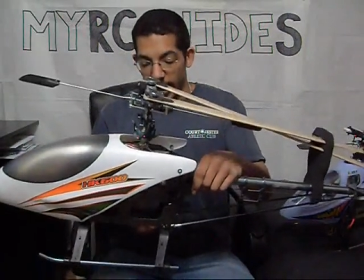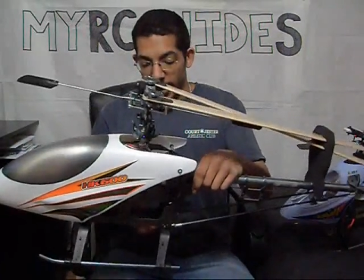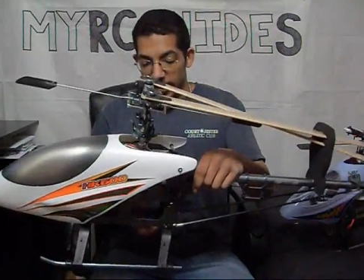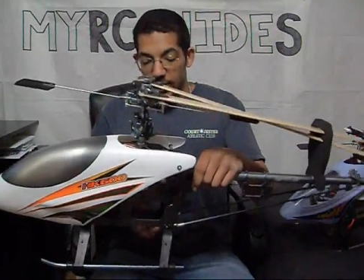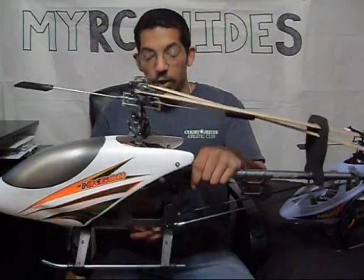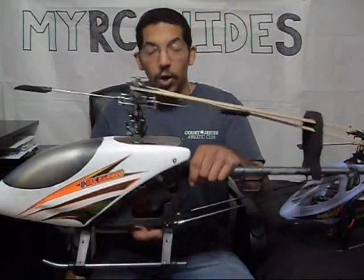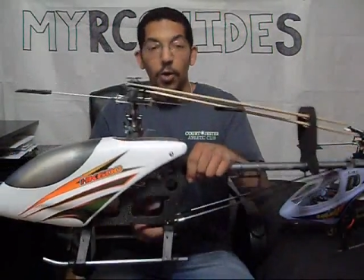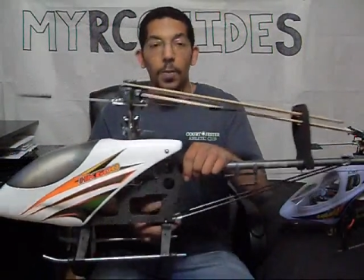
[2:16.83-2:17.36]

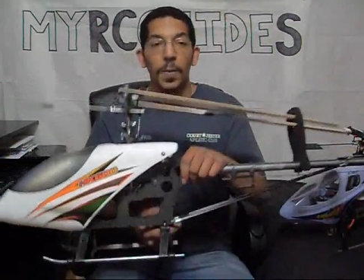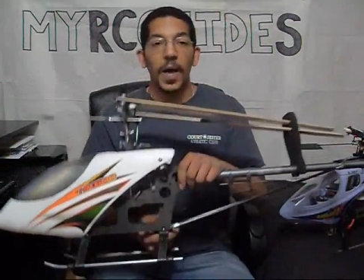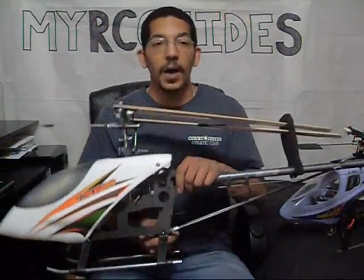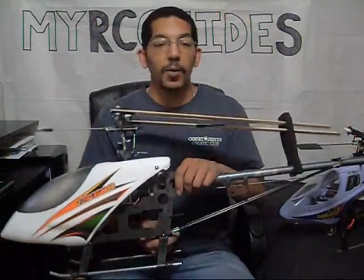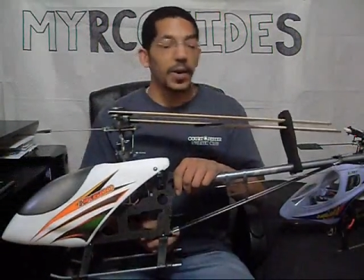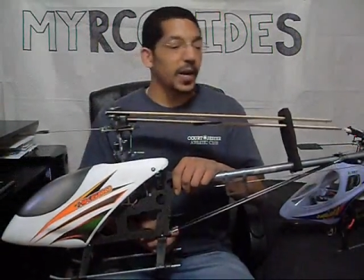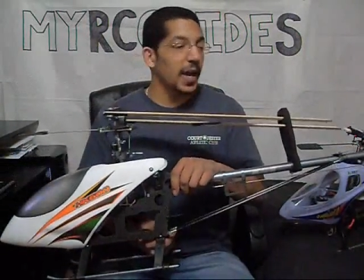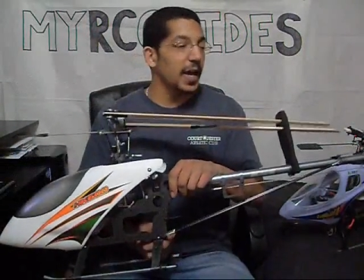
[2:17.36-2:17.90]
So I
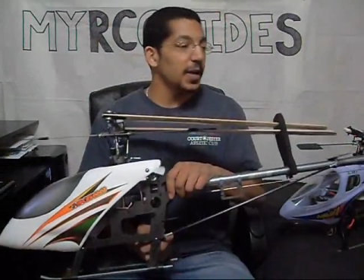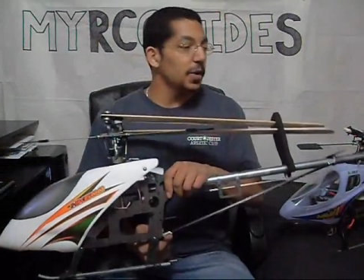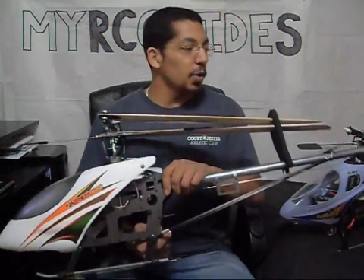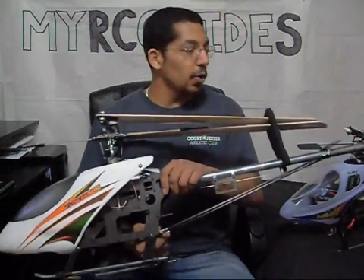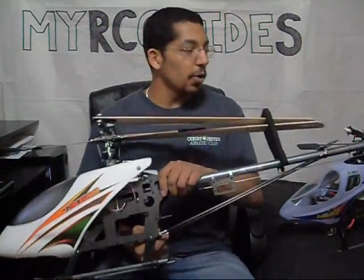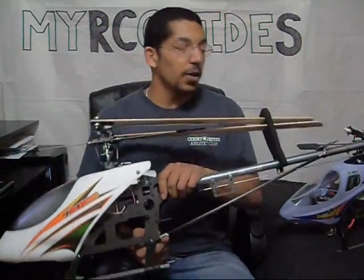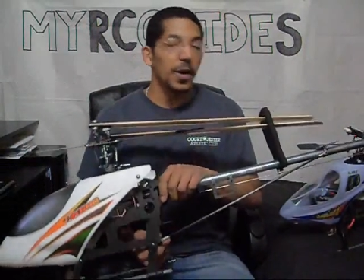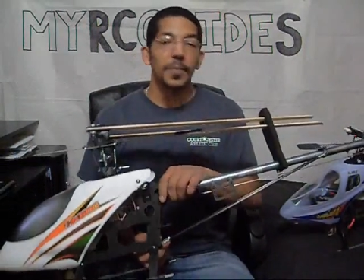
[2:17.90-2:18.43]
went ahead and
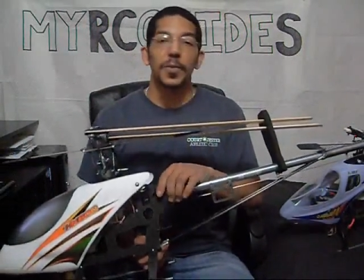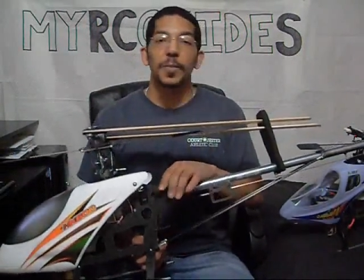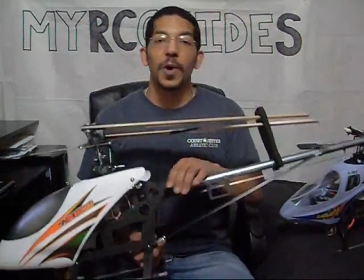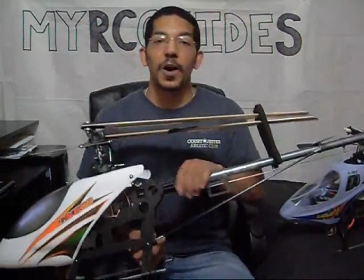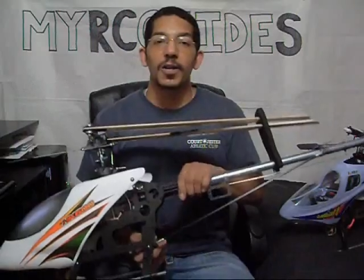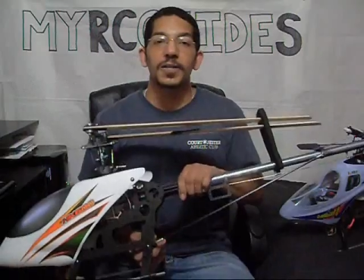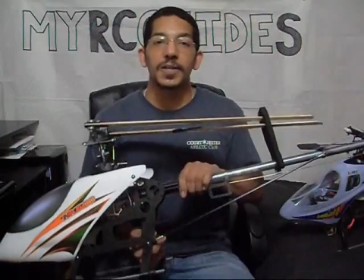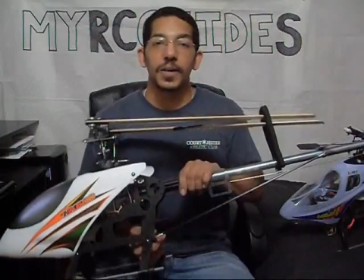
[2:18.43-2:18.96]
ordered up the
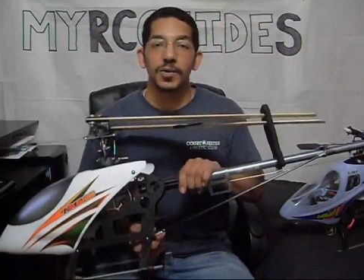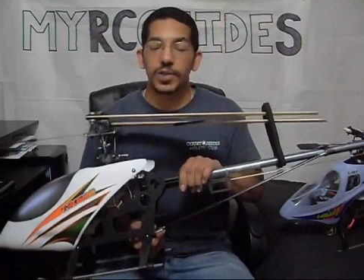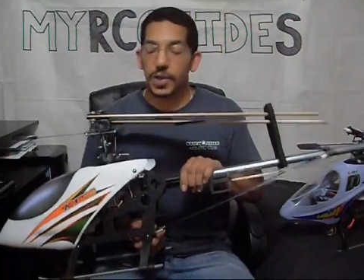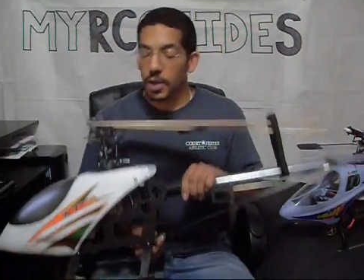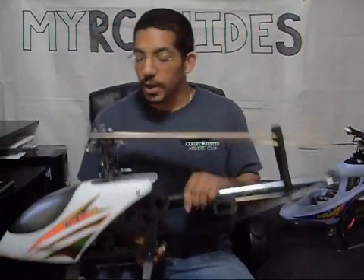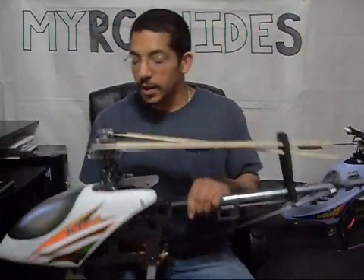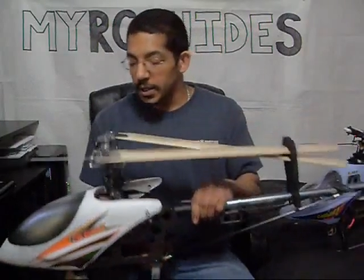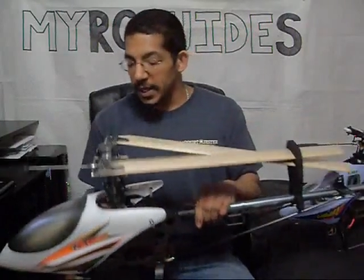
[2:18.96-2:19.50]
parts that I was
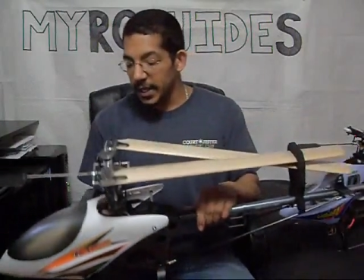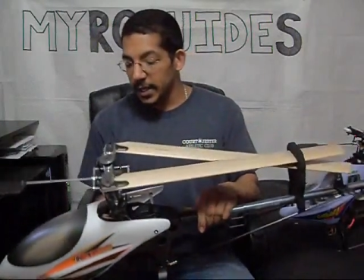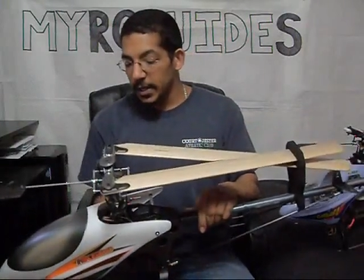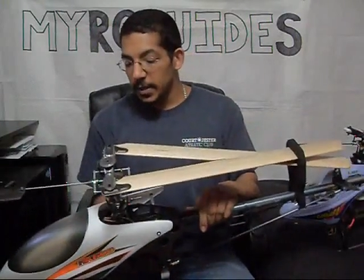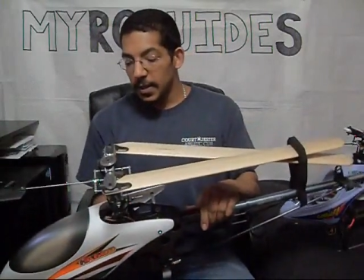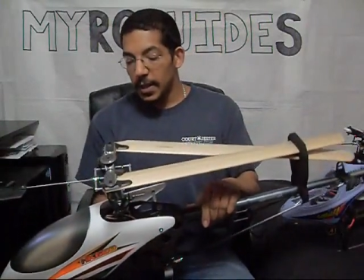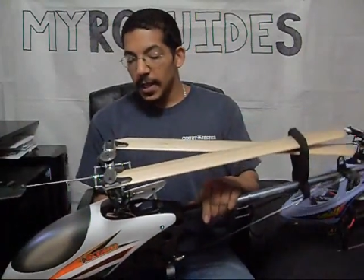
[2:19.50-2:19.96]
going to need.